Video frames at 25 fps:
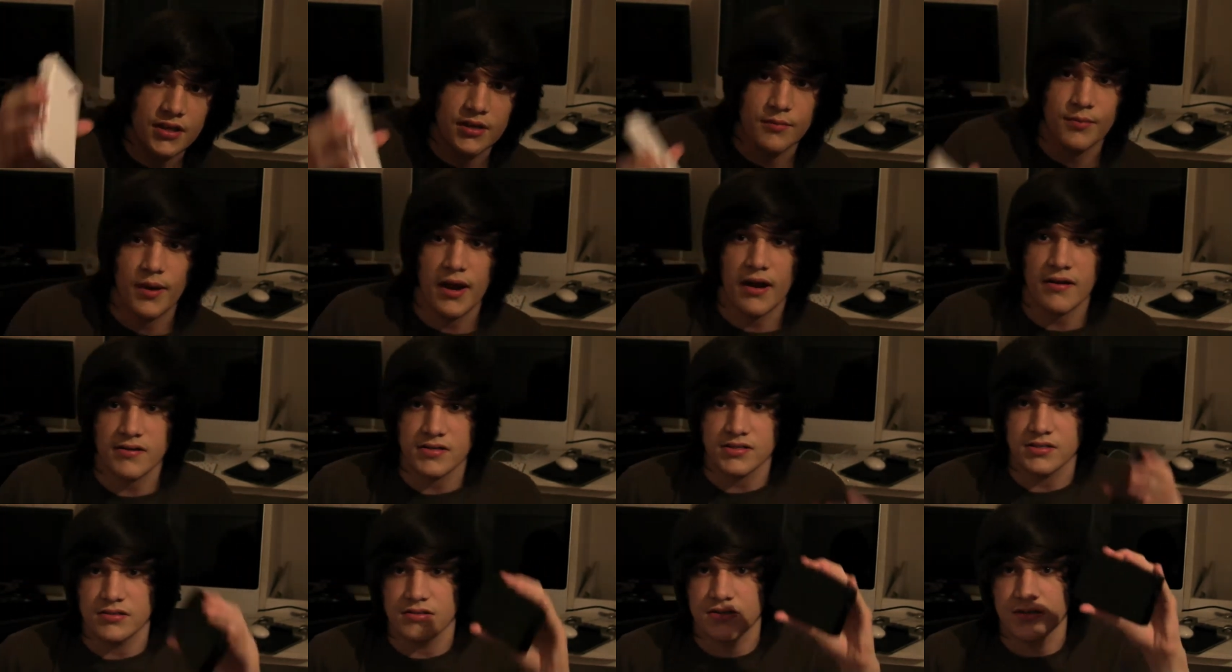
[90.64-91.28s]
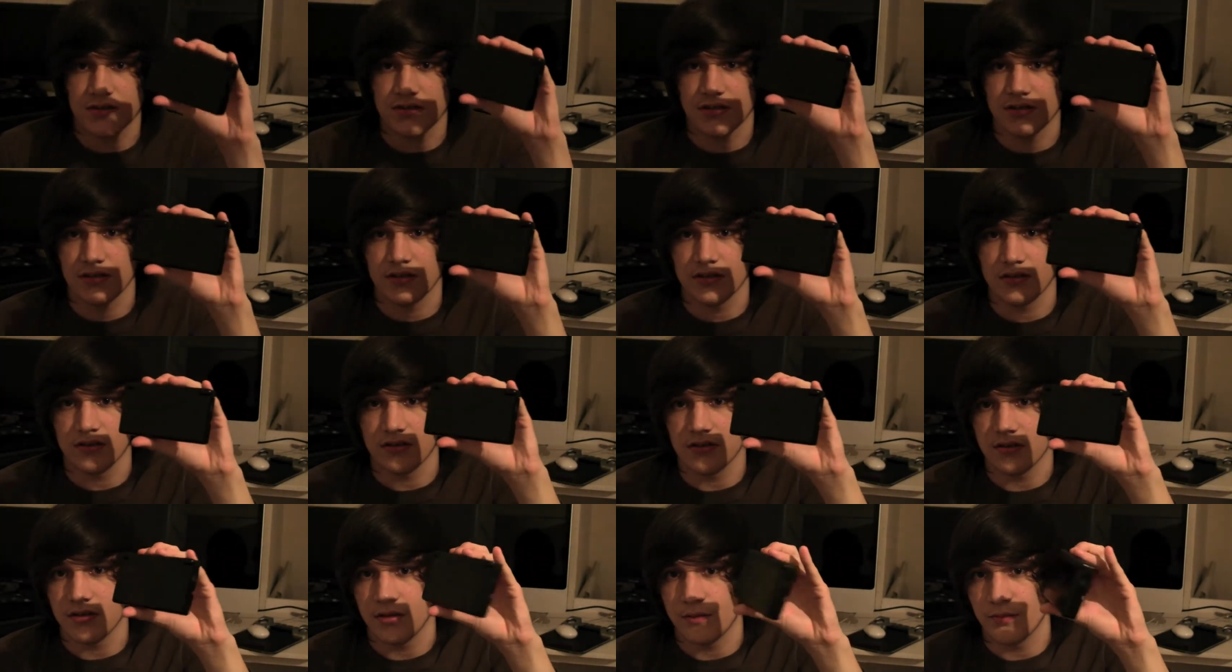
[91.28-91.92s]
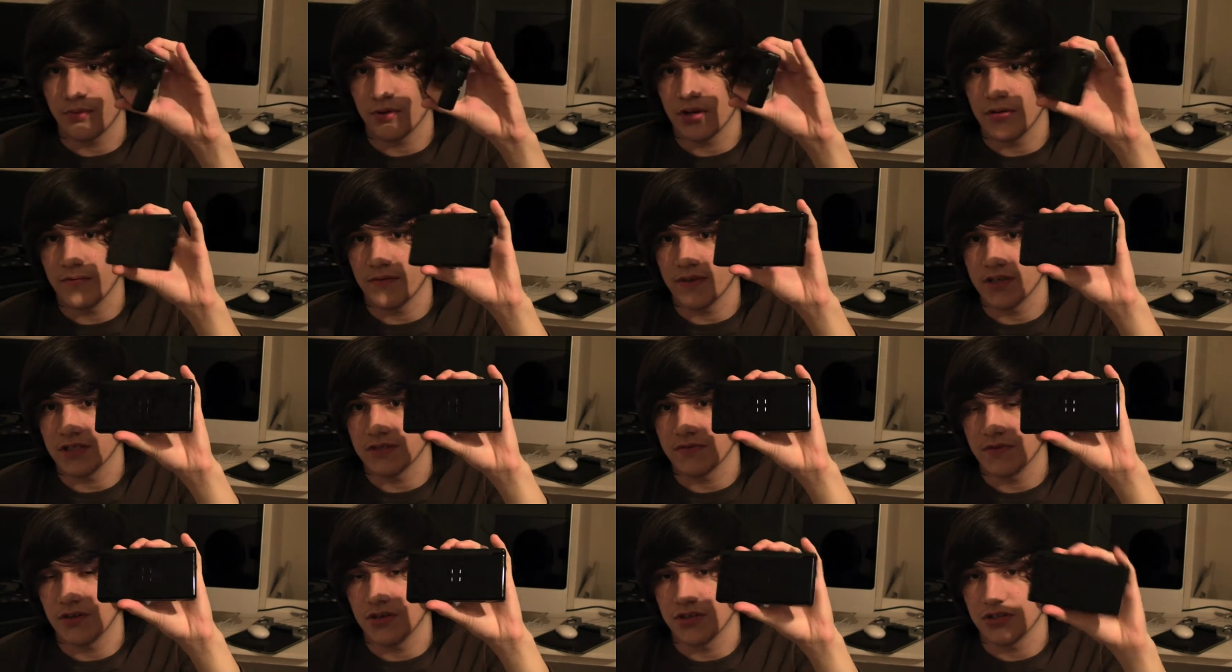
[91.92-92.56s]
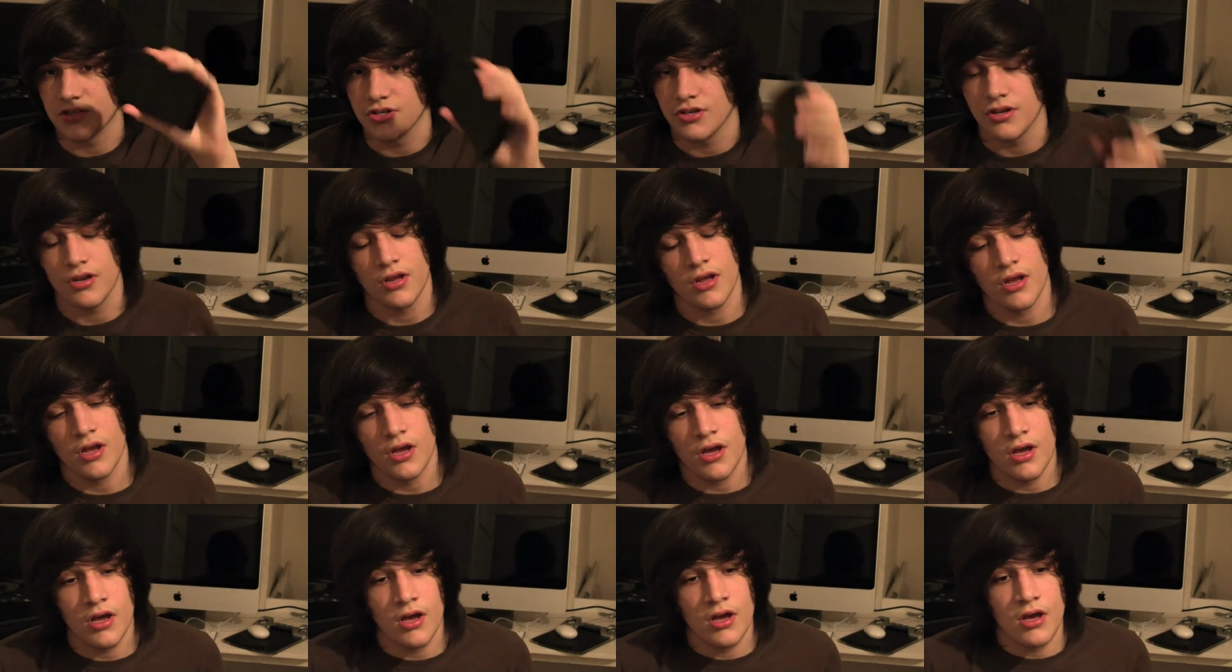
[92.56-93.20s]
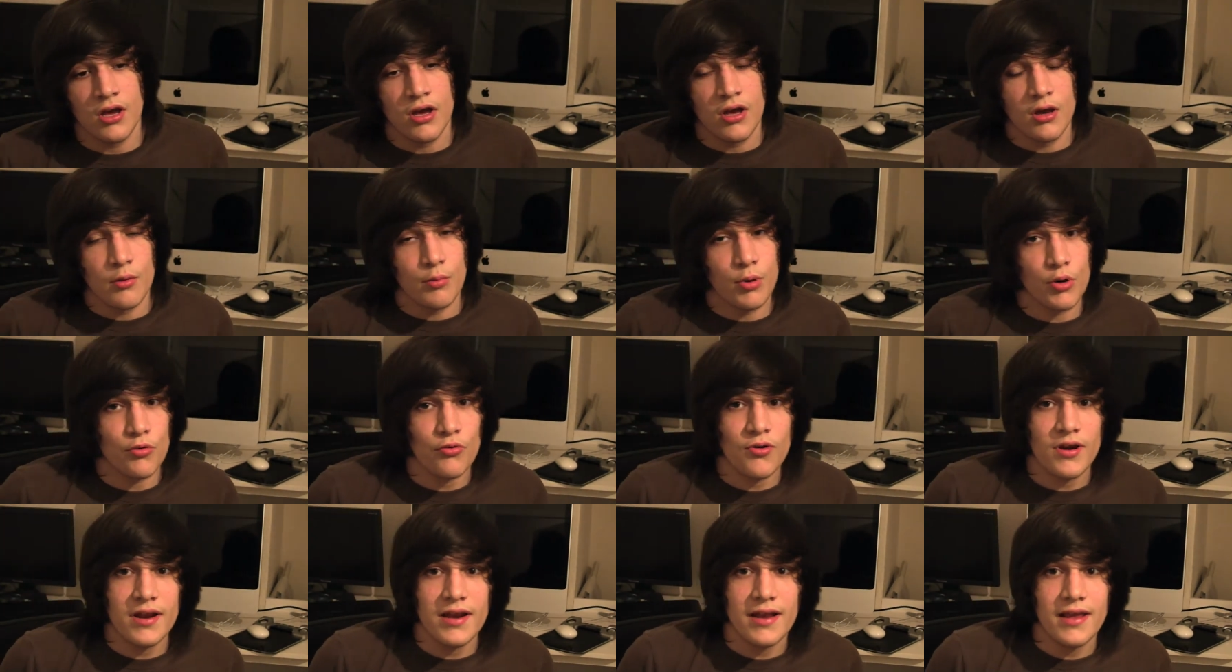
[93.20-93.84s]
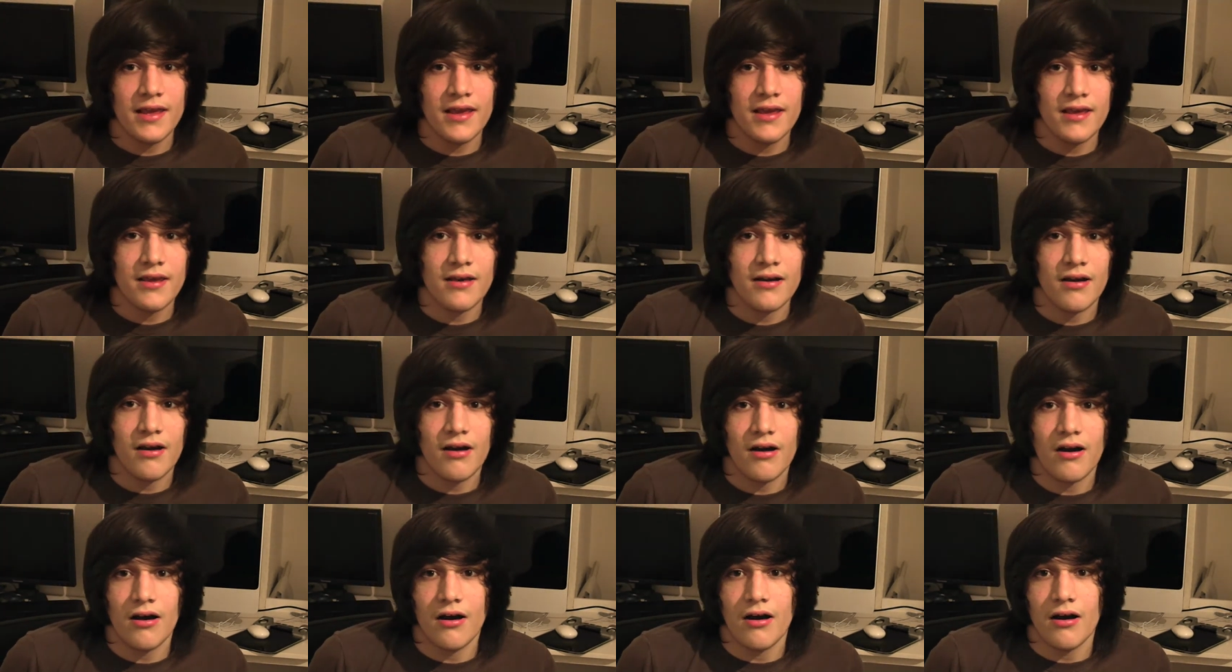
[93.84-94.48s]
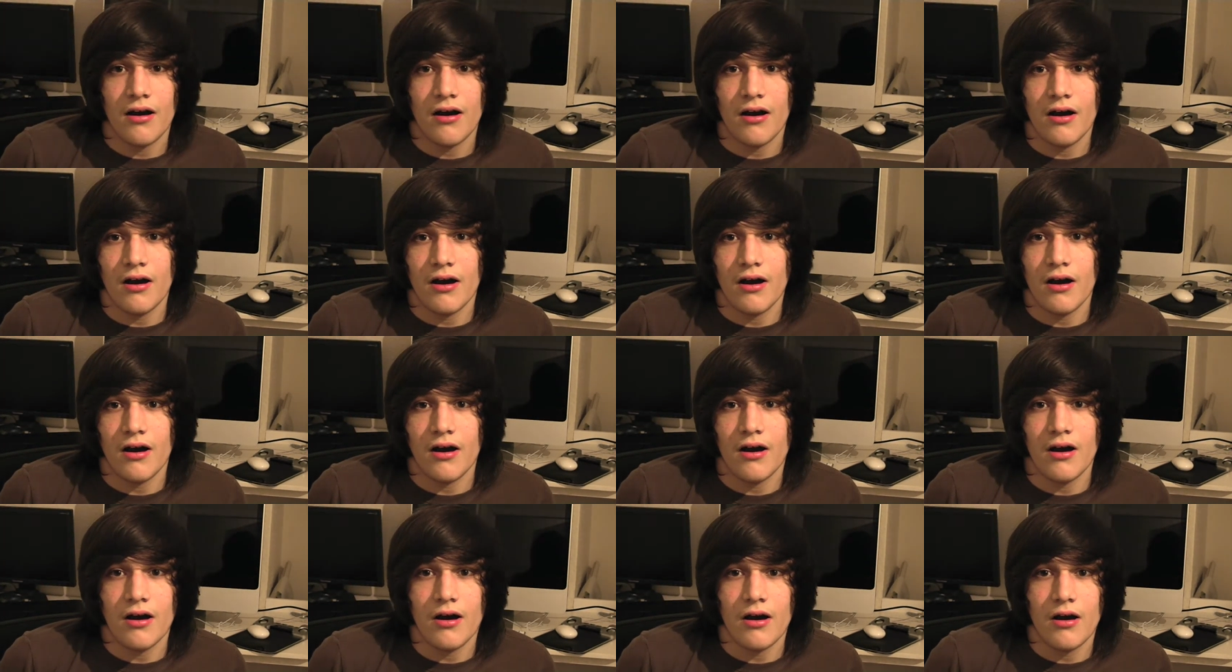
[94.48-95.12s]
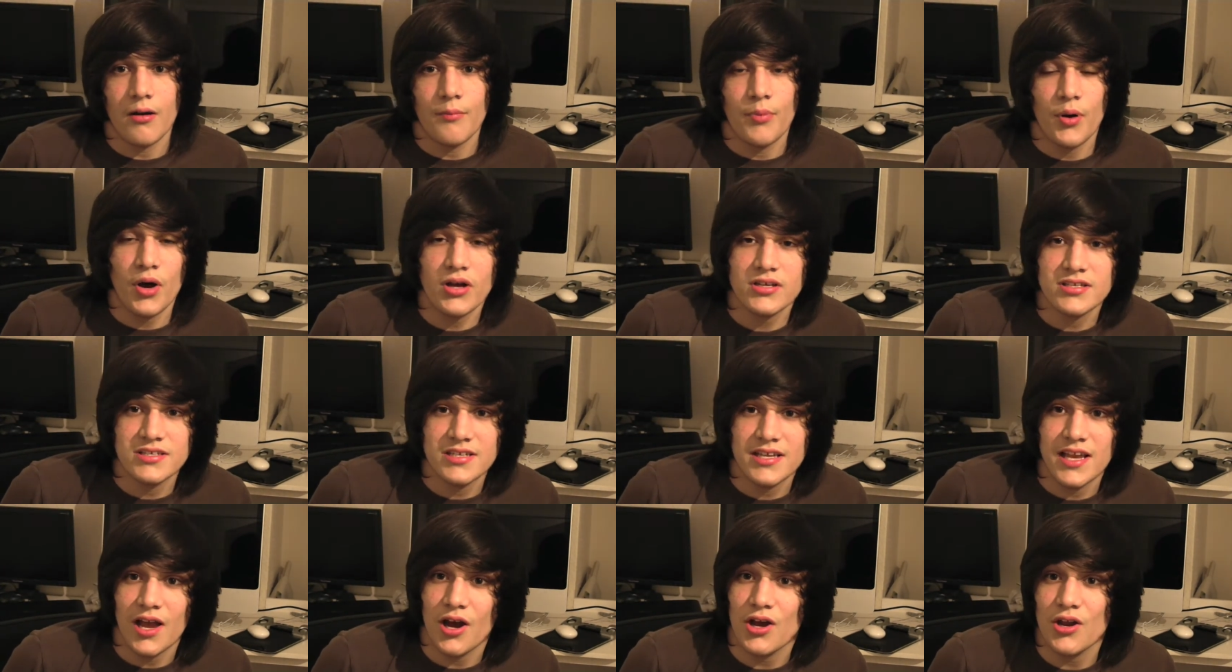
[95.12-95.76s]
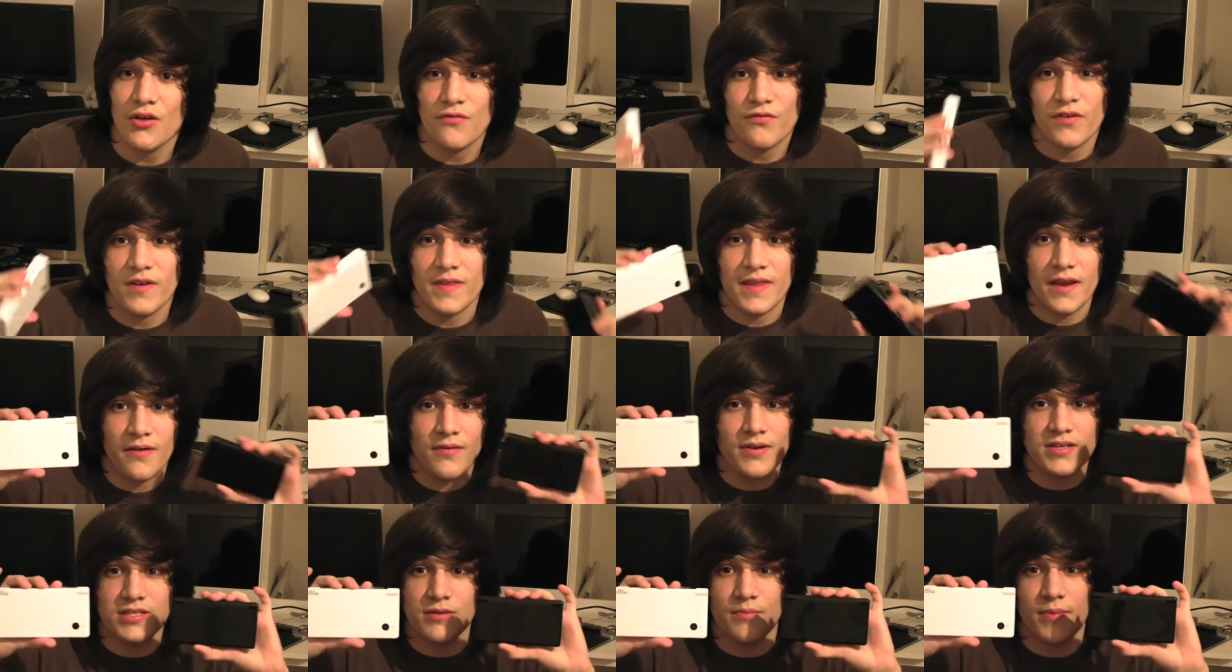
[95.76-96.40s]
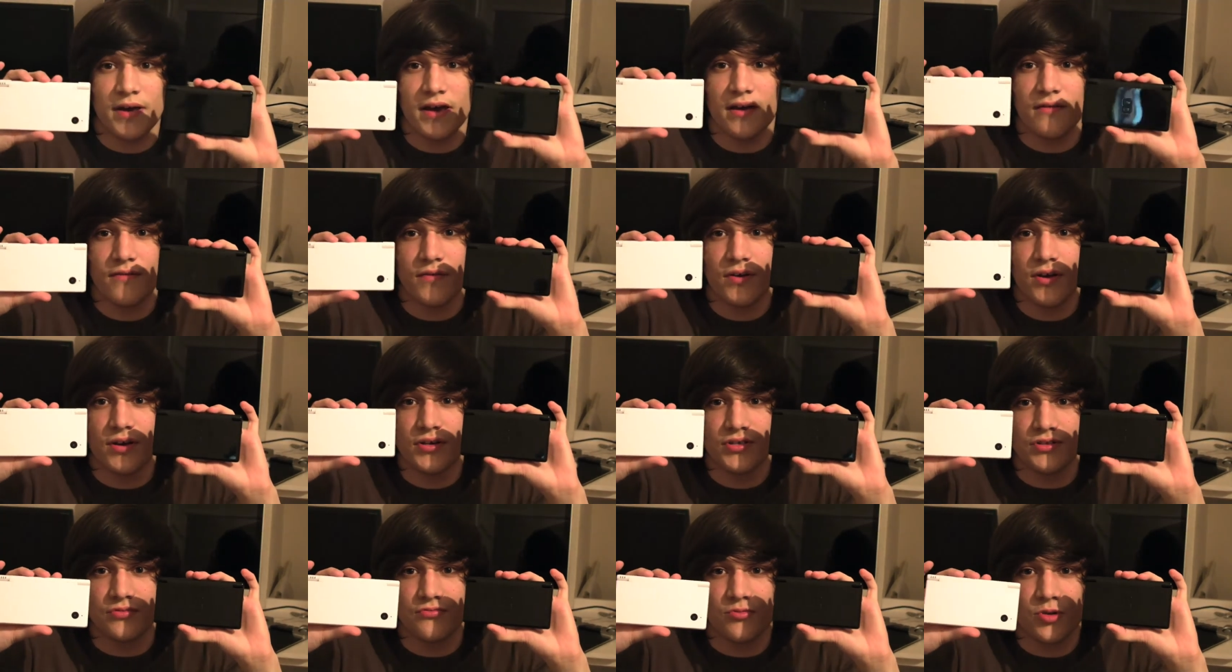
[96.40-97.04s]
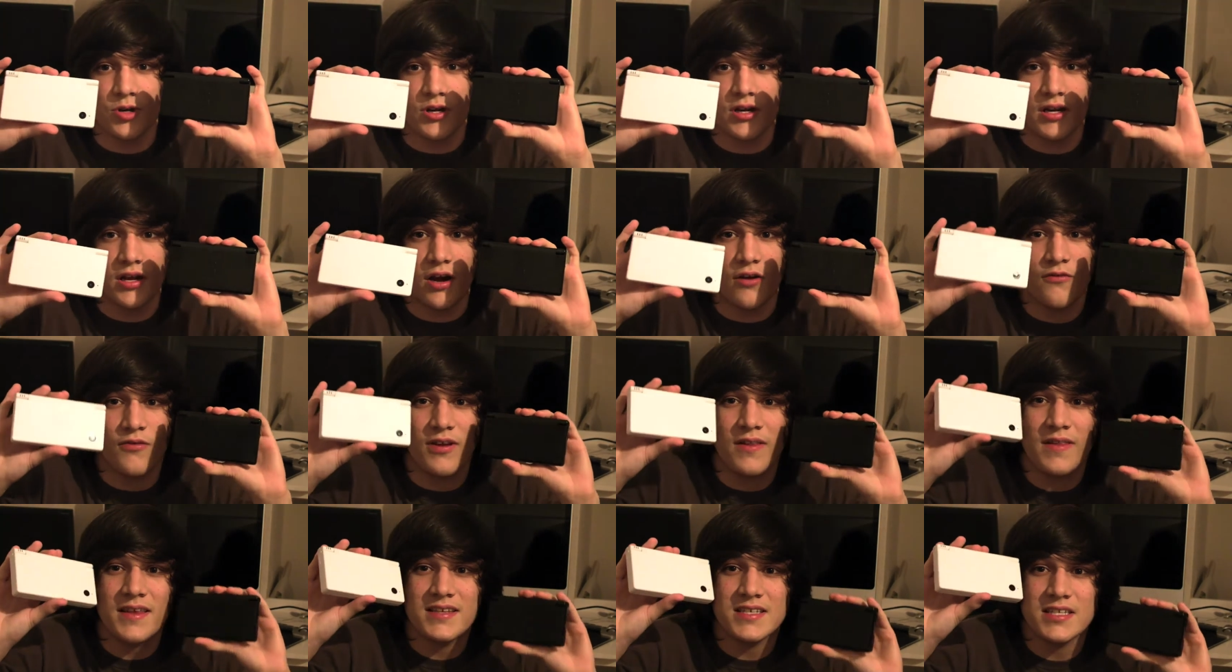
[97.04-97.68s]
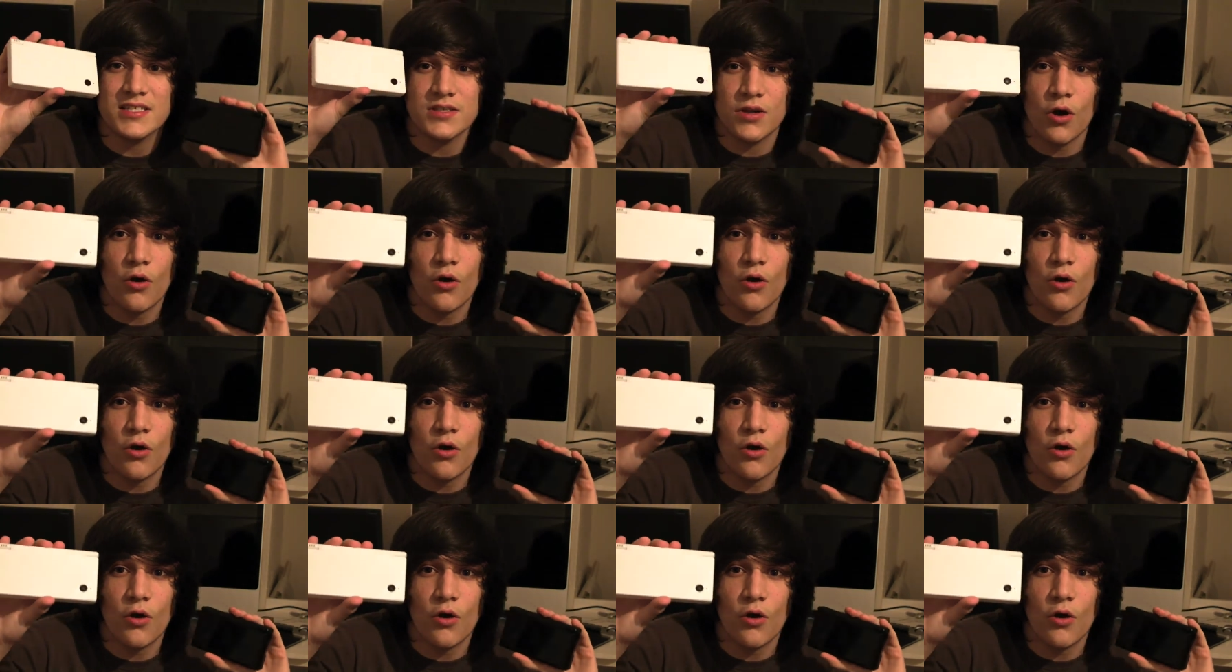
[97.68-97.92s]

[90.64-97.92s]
in comparison to the previous version. But really, personally, I don't think there is a better version, really. I think this is